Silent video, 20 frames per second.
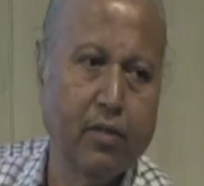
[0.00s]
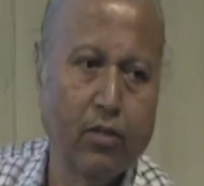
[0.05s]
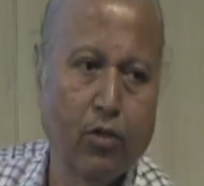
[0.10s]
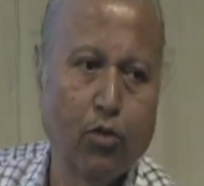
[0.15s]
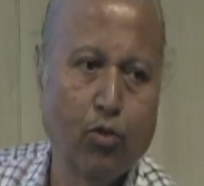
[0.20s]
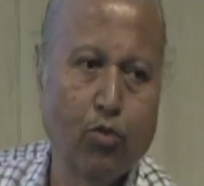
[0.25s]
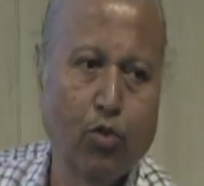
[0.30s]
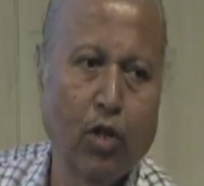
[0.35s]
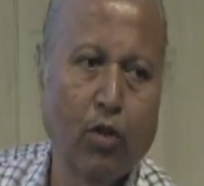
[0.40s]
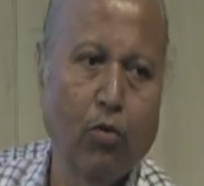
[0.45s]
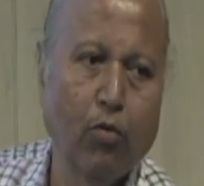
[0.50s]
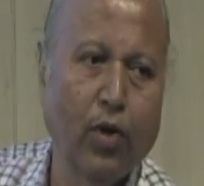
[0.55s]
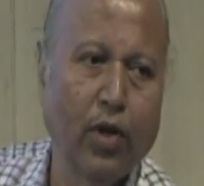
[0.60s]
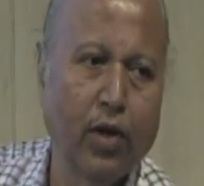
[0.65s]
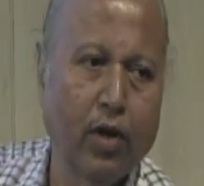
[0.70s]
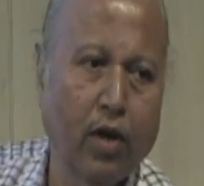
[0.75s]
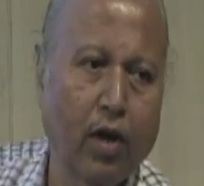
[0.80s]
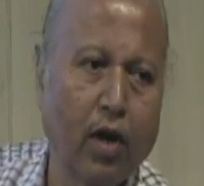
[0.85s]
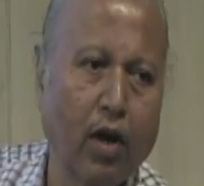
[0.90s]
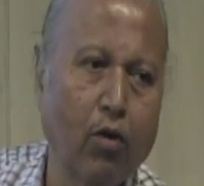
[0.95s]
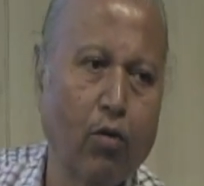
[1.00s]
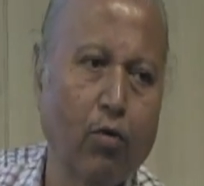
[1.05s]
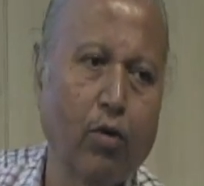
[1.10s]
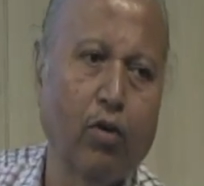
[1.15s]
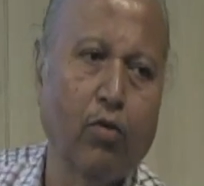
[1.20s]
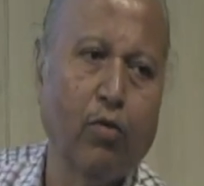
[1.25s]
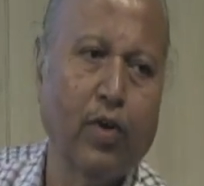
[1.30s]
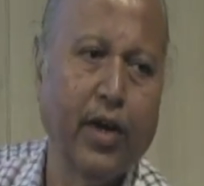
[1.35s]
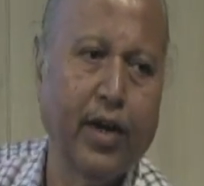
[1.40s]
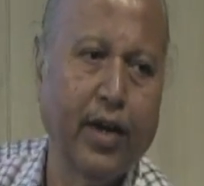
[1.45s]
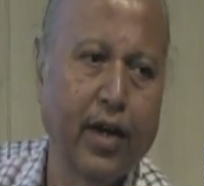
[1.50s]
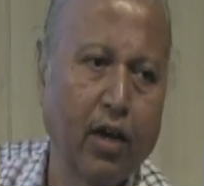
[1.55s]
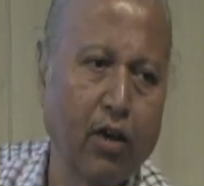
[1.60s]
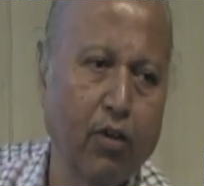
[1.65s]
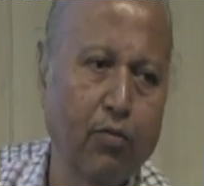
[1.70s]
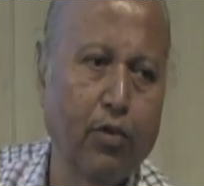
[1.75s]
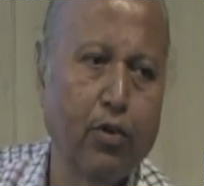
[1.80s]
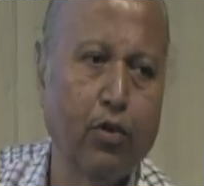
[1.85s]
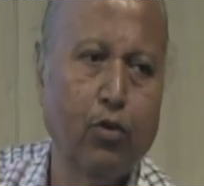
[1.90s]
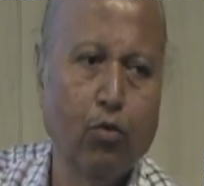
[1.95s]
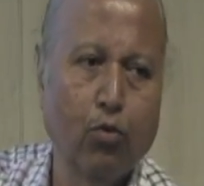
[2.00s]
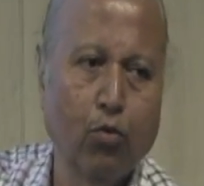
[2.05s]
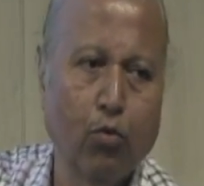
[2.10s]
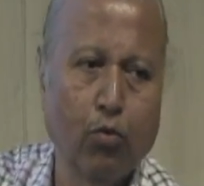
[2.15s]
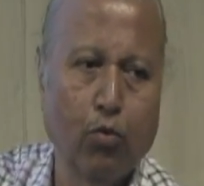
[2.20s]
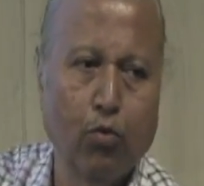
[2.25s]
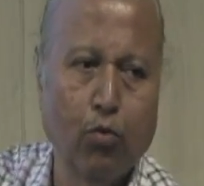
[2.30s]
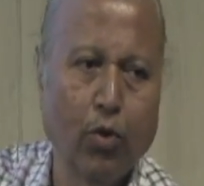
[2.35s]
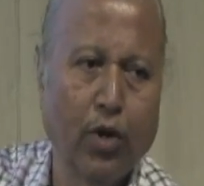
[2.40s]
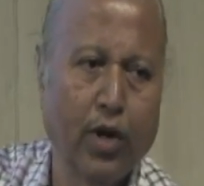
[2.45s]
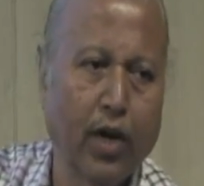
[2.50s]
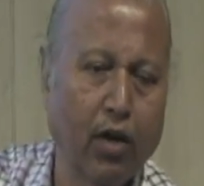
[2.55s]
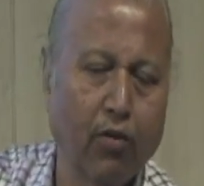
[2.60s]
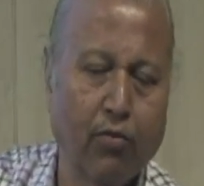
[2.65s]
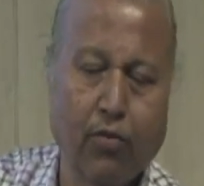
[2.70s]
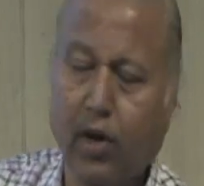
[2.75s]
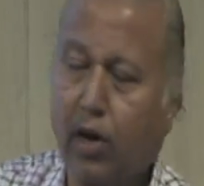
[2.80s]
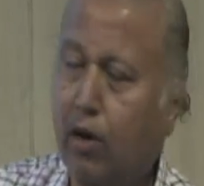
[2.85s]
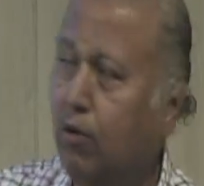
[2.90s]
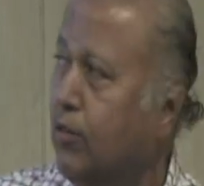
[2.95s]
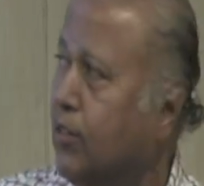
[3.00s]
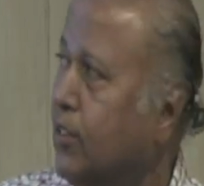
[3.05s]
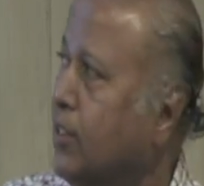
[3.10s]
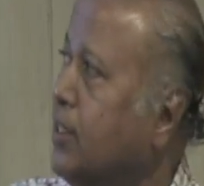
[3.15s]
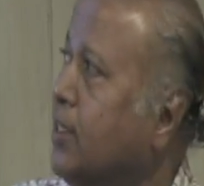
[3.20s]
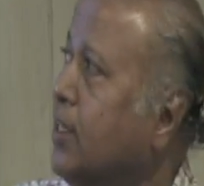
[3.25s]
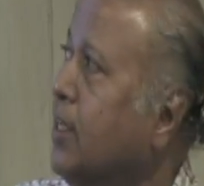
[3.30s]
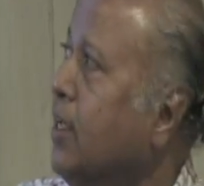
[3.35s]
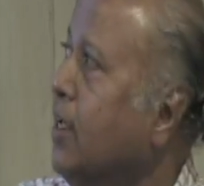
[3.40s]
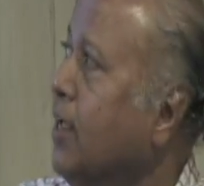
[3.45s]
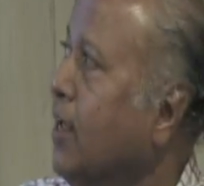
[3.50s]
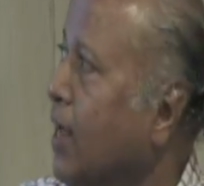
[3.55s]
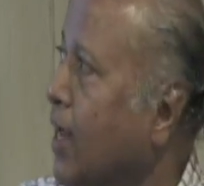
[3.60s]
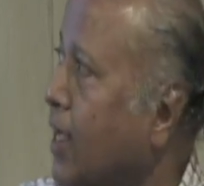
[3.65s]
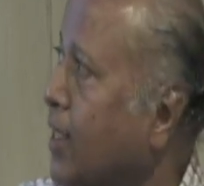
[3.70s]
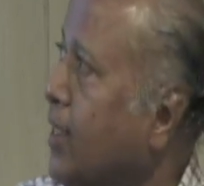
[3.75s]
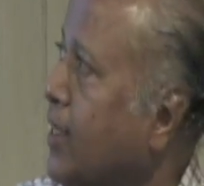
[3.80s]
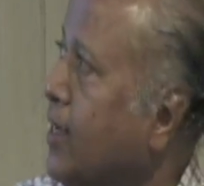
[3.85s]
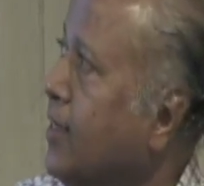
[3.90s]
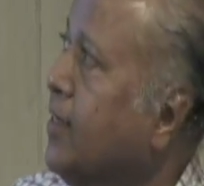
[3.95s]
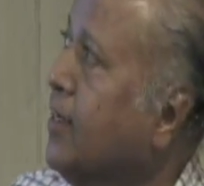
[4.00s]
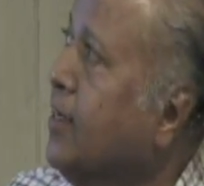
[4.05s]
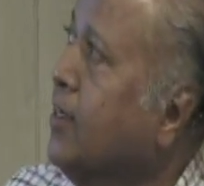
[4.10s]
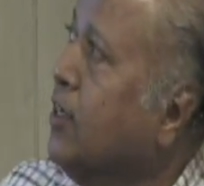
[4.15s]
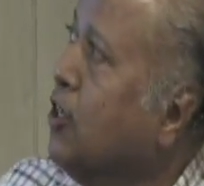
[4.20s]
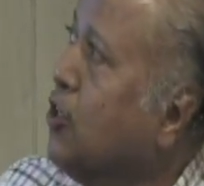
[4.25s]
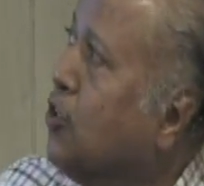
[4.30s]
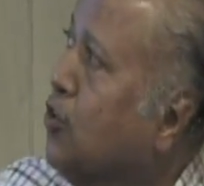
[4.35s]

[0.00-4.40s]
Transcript: Those who have 1 cow or 1.5 or 2.5 cows, like that.